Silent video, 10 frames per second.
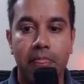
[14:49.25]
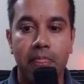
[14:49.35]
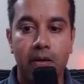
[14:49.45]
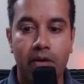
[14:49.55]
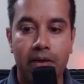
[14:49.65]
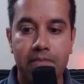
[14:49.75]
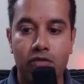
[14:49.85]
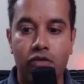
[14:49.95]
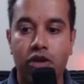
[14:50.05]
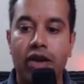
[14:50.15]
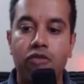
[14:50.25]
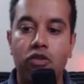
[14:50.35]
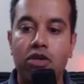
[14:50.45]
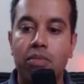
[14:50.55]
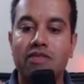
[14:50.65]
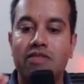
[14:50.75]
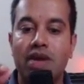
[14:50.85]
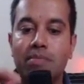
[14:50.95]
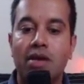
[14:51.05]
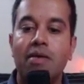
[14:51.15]
Okay, if you're ready for it, please
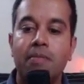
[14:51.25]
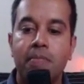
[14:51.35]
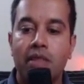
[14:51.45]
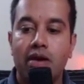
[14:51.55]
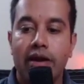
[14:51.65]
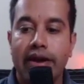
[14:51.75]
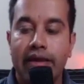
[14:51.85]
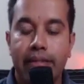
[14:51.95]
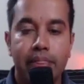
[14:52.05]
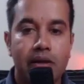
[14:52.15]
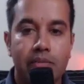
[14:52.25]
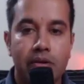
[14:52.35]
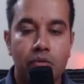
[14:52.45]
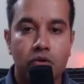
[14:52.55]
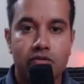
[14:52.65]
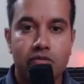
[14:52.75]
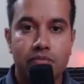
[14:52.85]
type ready in the comment box.